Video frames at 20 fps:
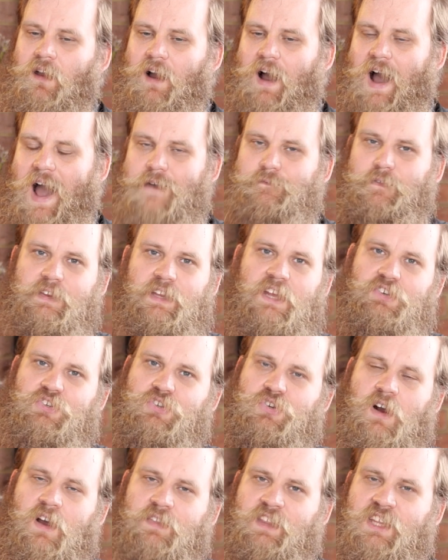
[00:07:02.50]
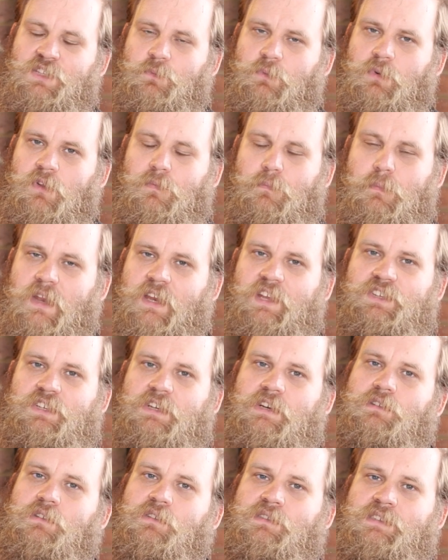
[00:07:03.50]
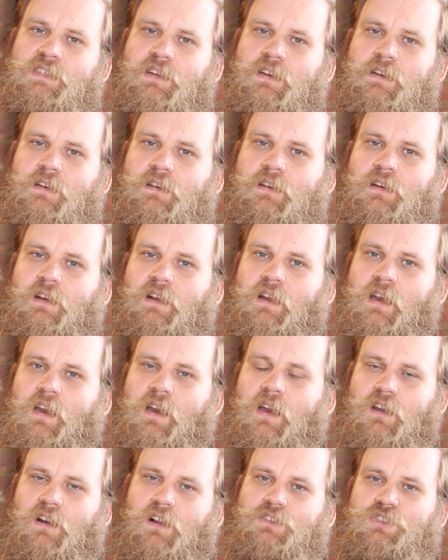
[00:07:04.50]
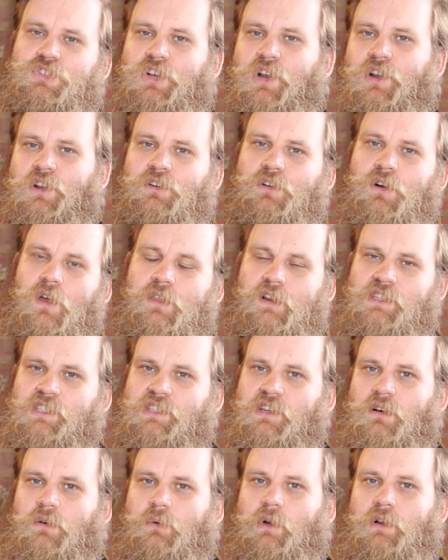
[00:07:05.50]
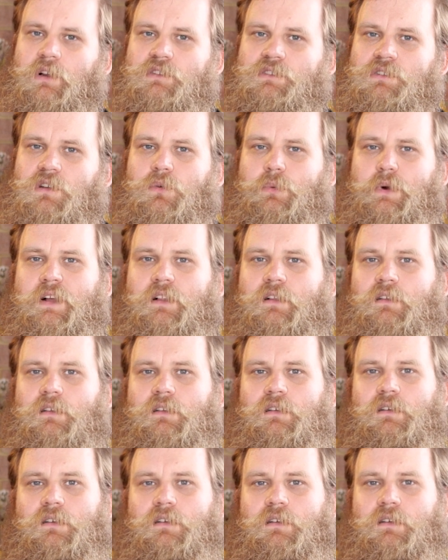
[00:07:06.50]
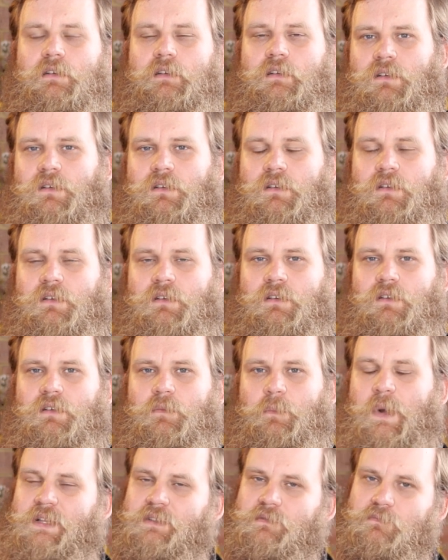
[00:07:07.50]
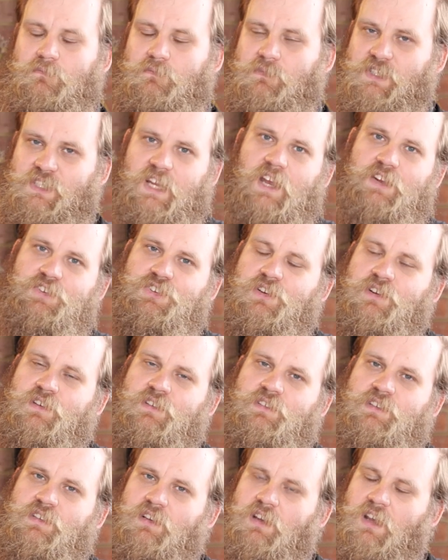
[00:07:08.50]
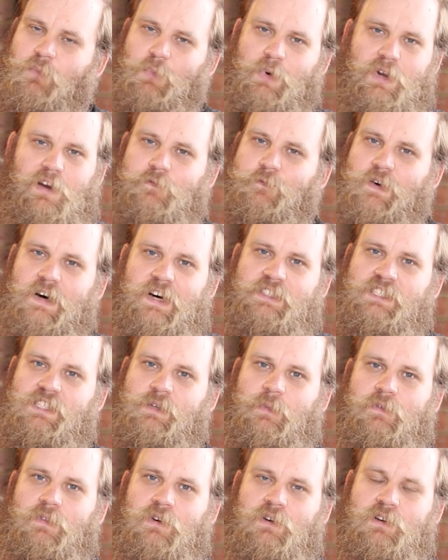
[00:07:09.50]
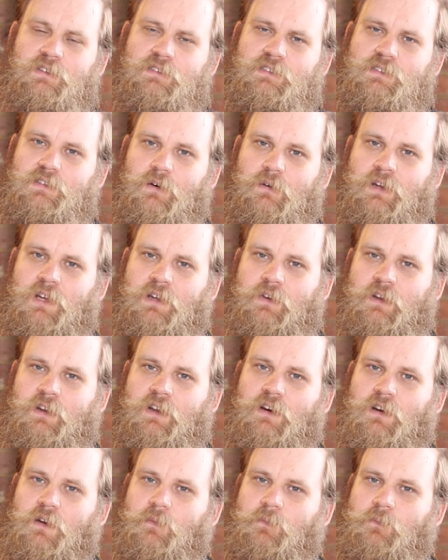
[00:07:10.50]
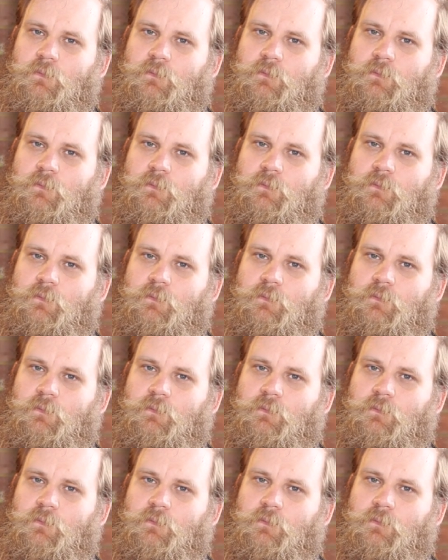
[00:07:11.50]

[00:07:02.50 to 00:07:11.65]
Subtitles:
I haven't yet tried this with mini shells, and I don't know that it's going to work so well. But stay tuned, and when I find some of those, I'll give it a go.